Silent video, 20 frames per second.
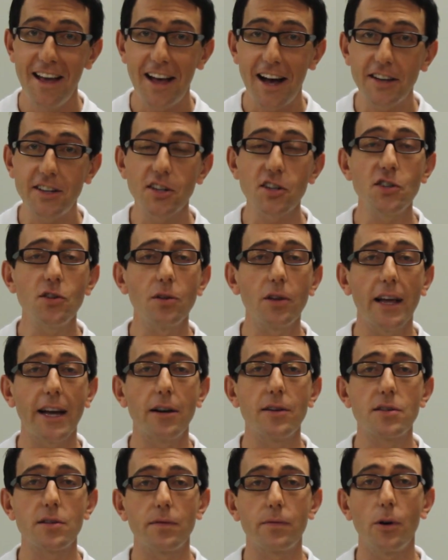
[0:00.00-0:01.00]
Additional
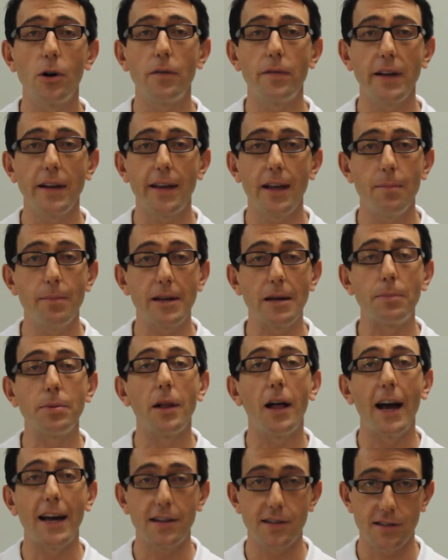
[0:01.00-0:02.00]
layers of roving can be
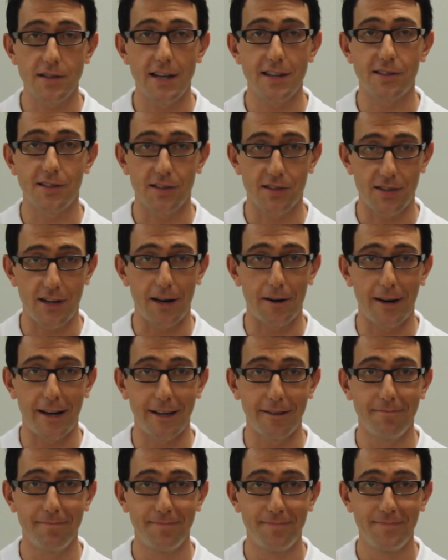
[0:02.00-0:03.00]
applied as
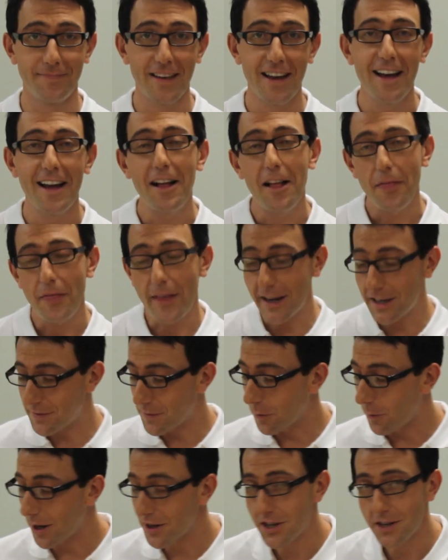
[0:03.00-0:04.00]
necessary. Thanks
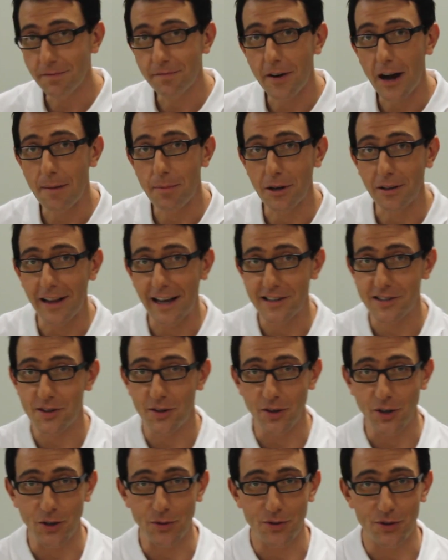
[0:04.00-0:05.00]
for watching Fibre Glast
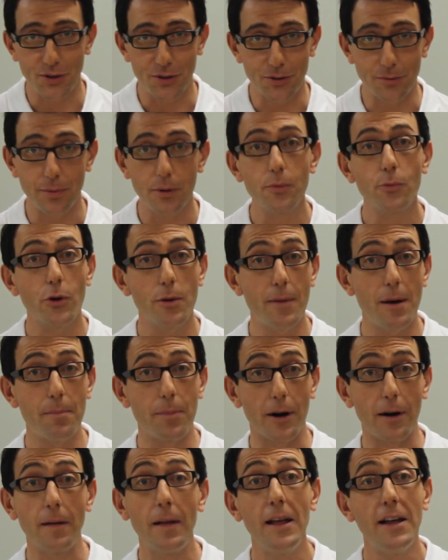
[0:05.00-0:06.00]
on YouTube.
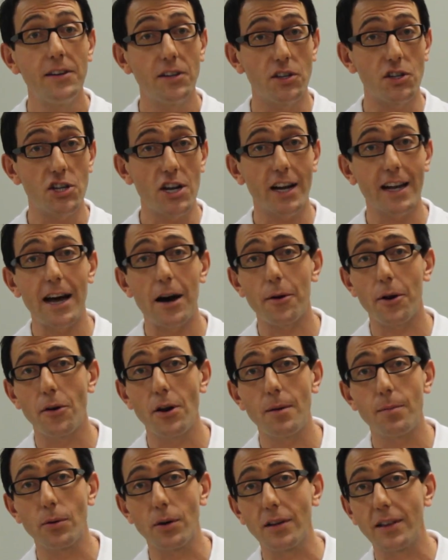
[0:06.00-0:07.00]
Remember to check out our
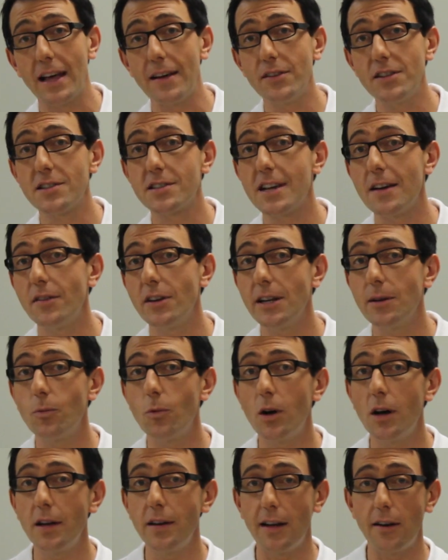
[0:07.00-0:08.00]
number
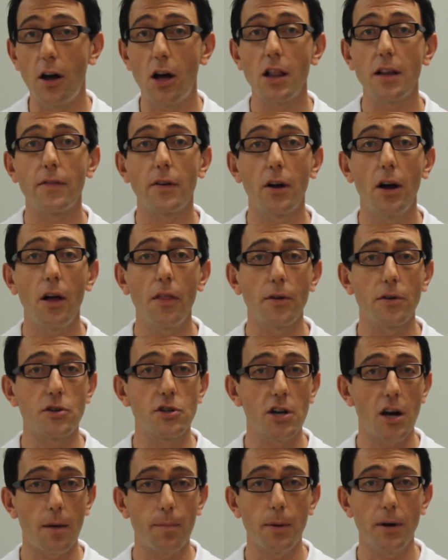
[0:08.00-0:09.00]
1171 and all of our other
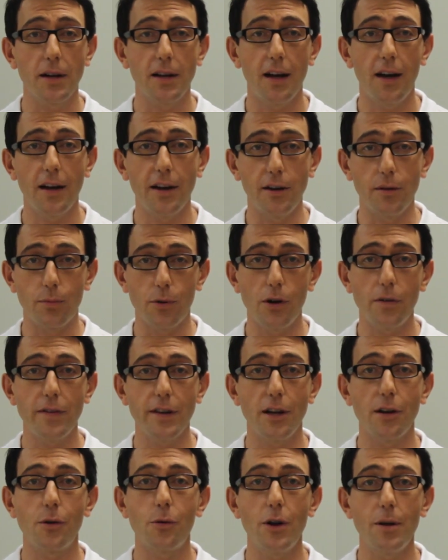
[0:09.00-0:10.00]
chopper gun and
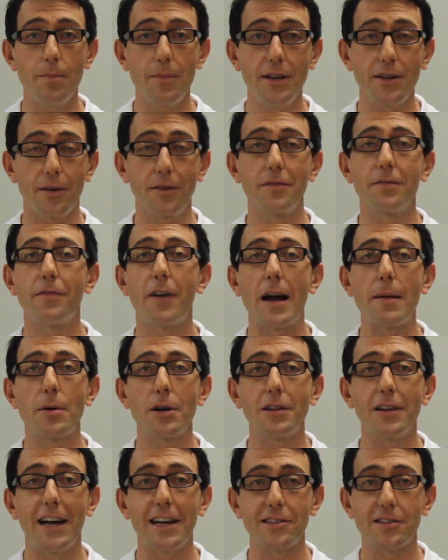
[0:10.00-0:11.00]
roving equipment on
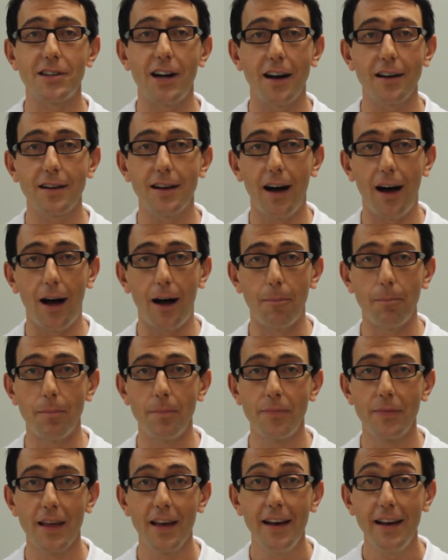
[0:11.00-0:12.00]
fibreglast.com.
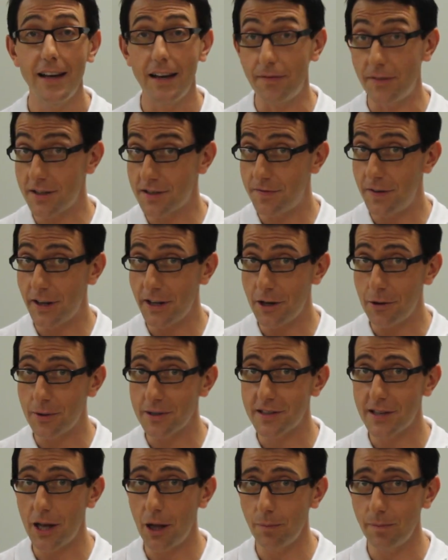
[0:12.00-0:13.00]
If this video
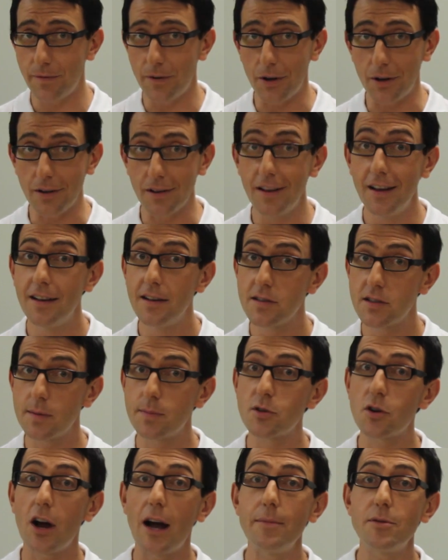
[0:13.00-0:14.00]
was helpful,
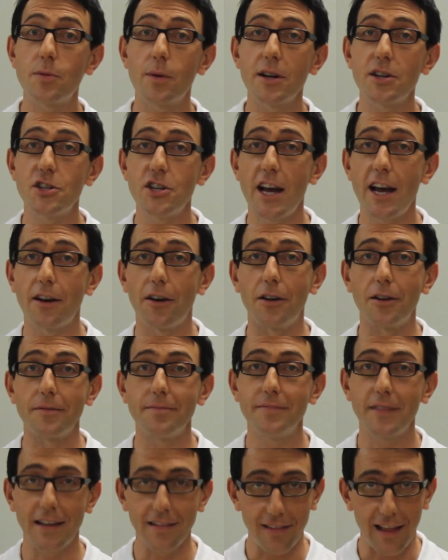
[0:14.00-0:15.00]
subscribe to our channel
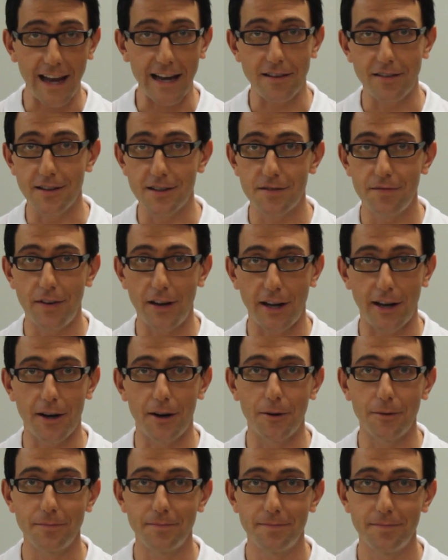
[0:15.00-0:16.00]
and like this
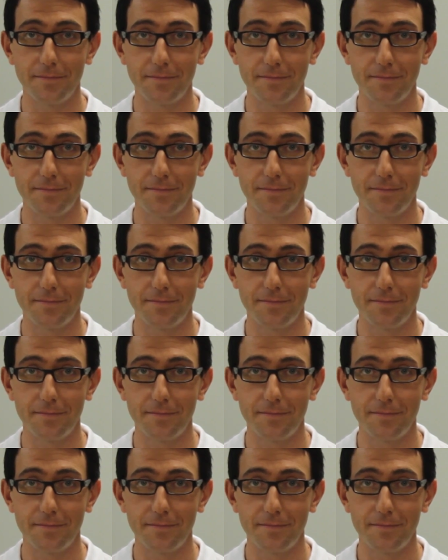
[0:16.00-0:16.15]
video.